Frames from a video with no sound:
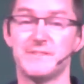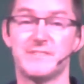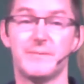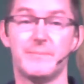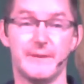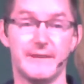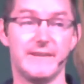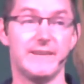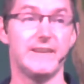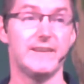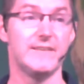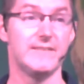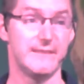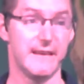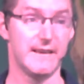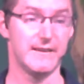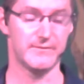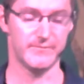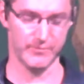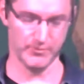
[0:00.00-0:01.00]
to be
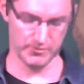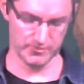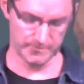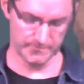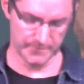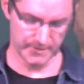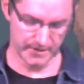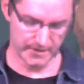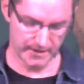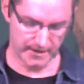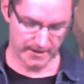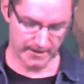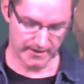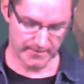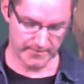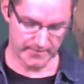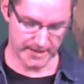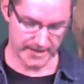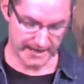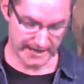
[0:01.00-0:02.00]
thankful,
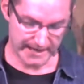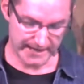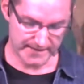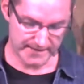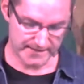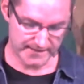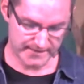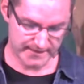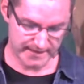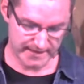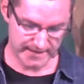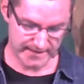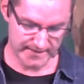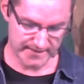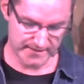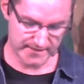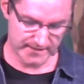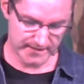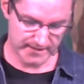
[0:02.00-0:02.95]
and then